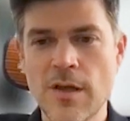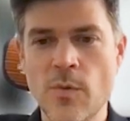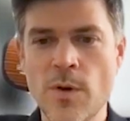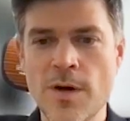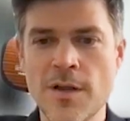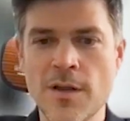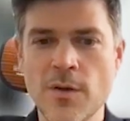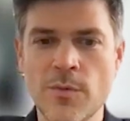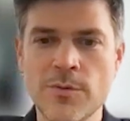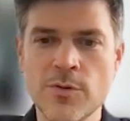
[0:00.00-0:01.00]

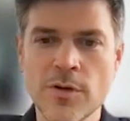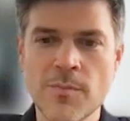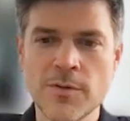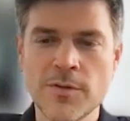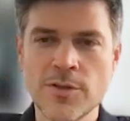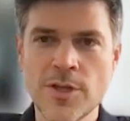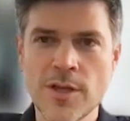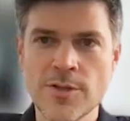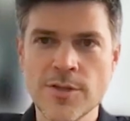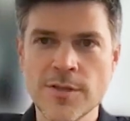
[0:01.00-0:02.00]
While when we talk about the
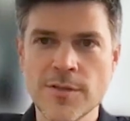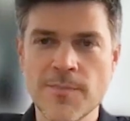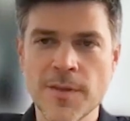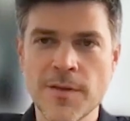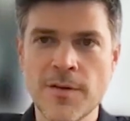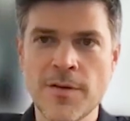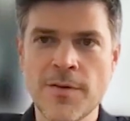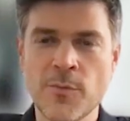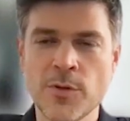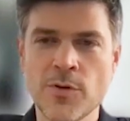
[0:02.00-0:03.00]
changes,
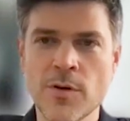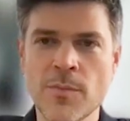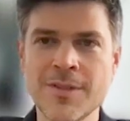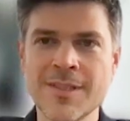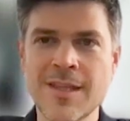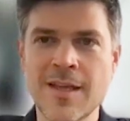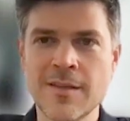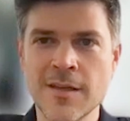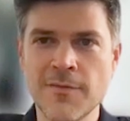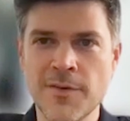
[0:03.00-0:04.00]
uh, we talk about the
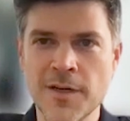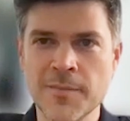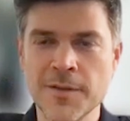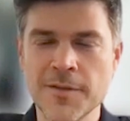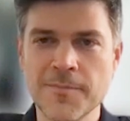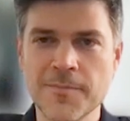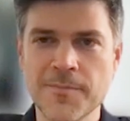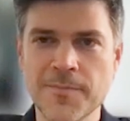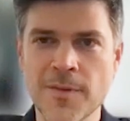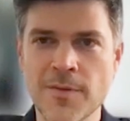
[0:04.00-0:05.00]
static environment.
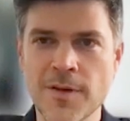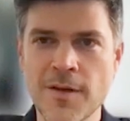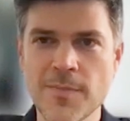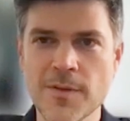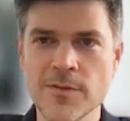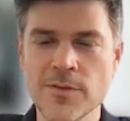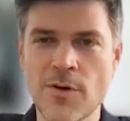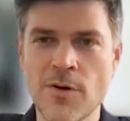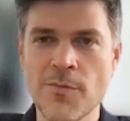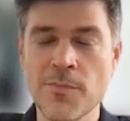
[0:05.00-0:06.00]
Okay,
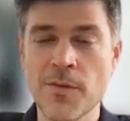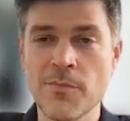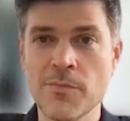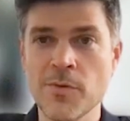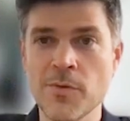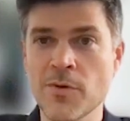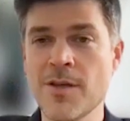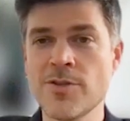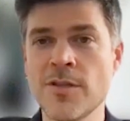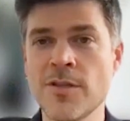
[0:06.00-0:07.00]
so you can
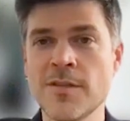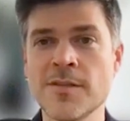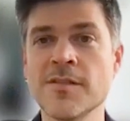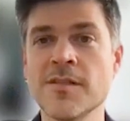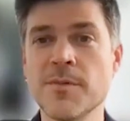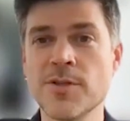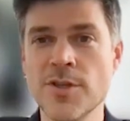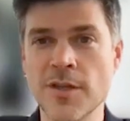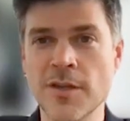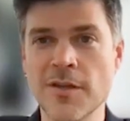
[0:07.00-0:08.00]
imagine it as, as a
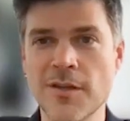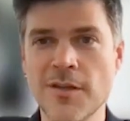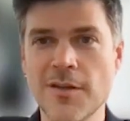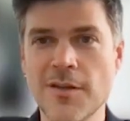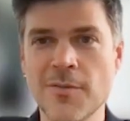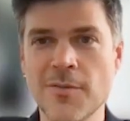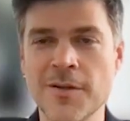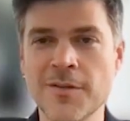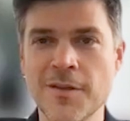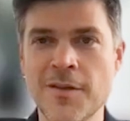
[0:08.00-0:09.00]
machine
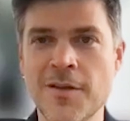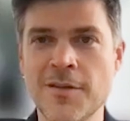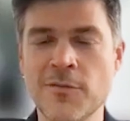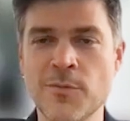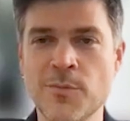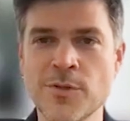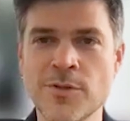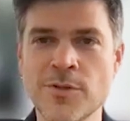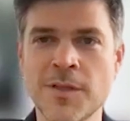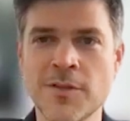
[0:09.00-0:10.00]
right? And if you put
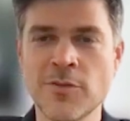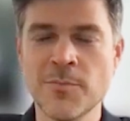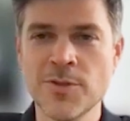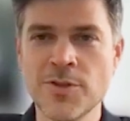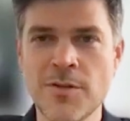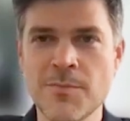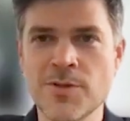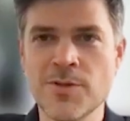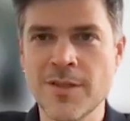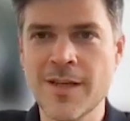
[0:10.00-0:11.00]
something in the machine,
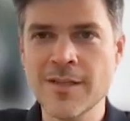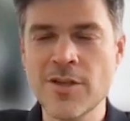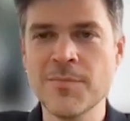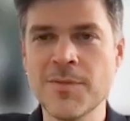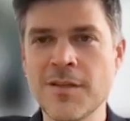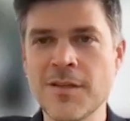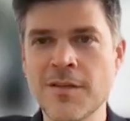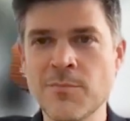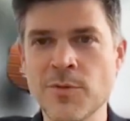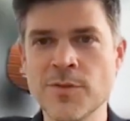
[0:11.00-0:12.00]
machine does something
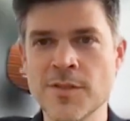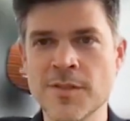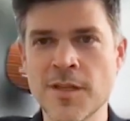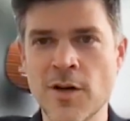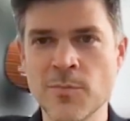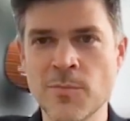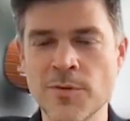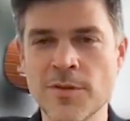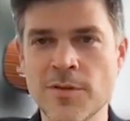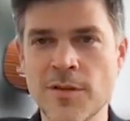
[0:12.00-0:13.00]
and it produces the
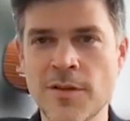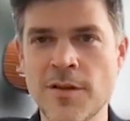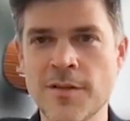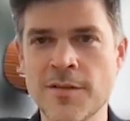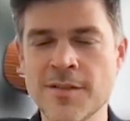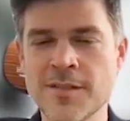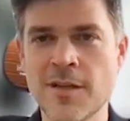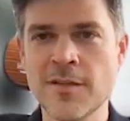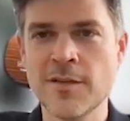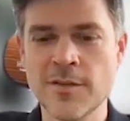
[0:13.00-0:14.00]
output. And the
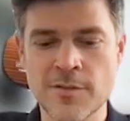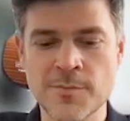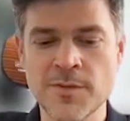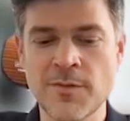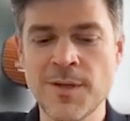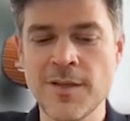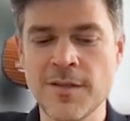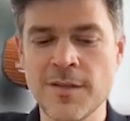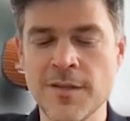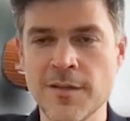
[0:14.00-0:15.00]
standard
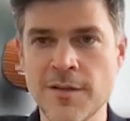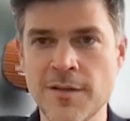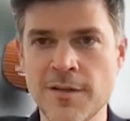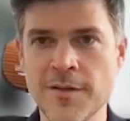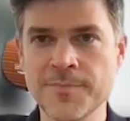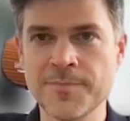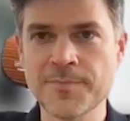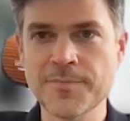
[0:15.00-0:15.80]
observability uh,